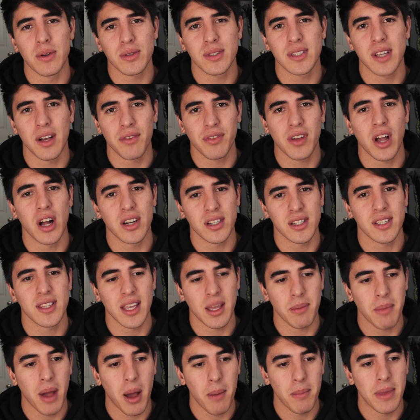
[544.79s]
most self-conscious
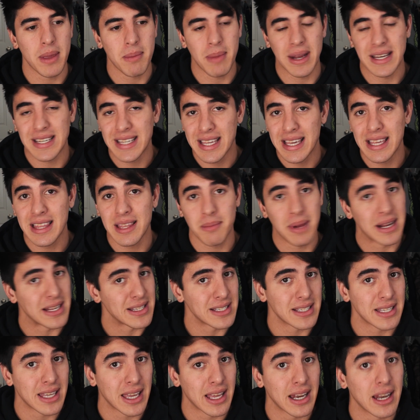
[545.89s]
thing about me, my teeth and my
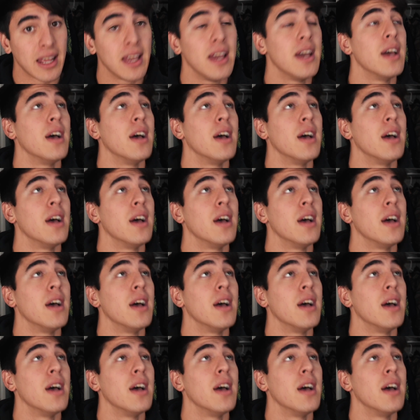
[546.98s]
skin.